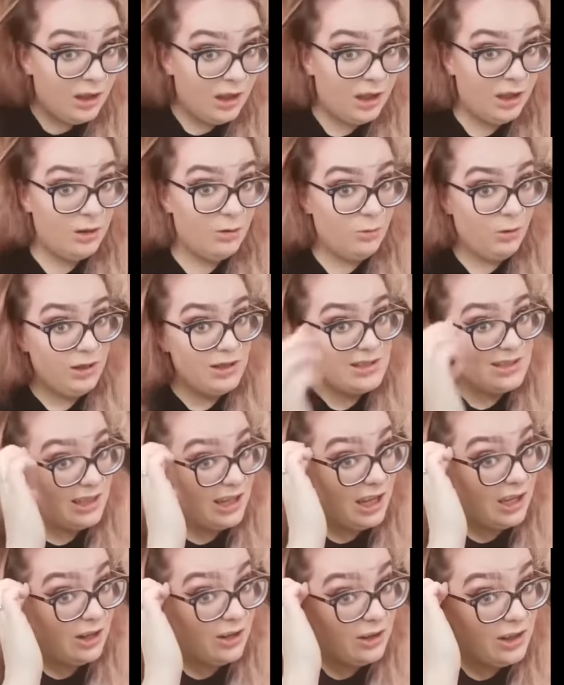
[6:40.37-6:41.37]
Once again
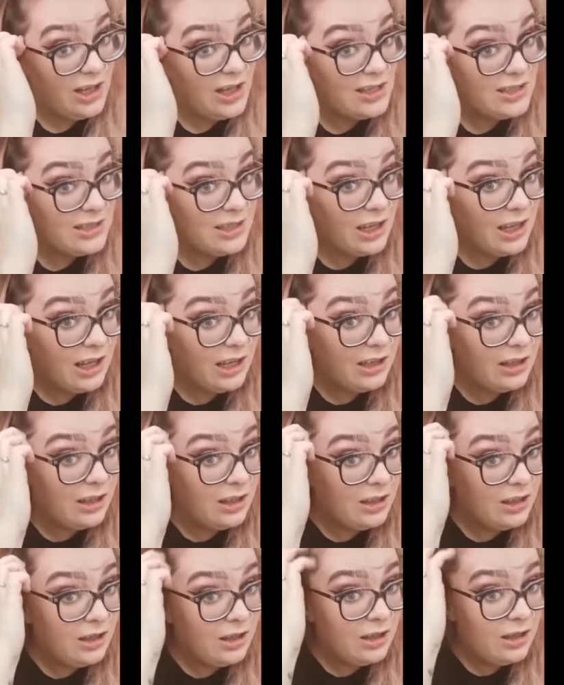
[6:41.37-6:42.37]
on this side,
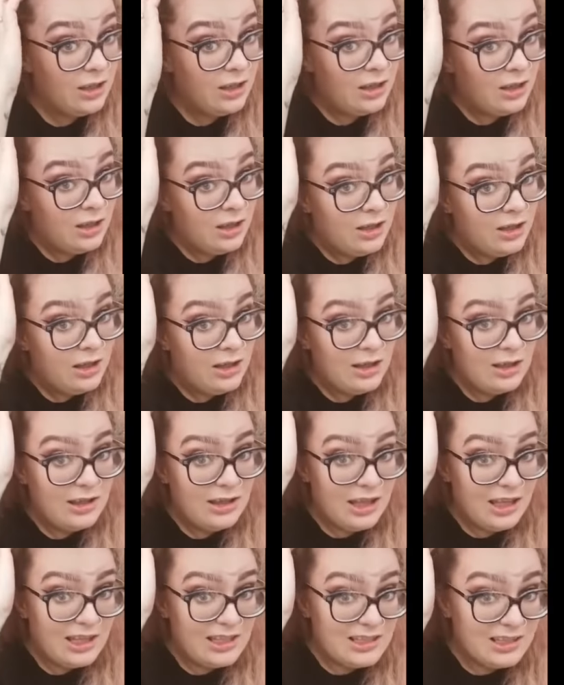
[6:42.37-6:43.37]
take a
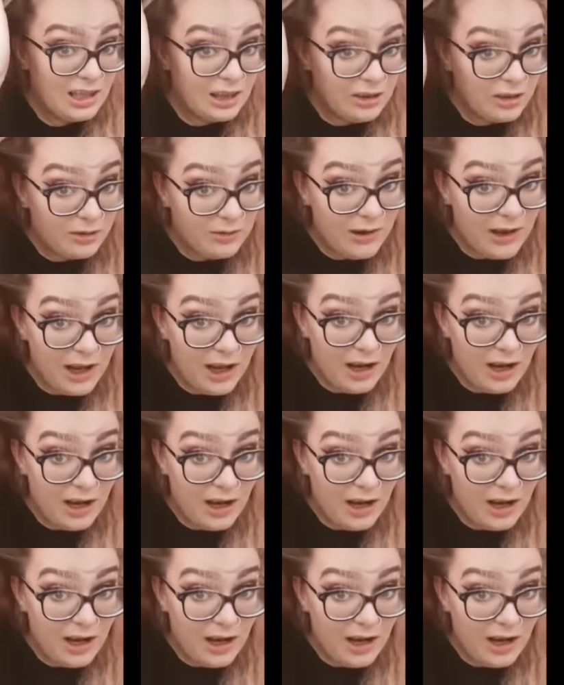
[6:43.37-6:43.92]
slither of hair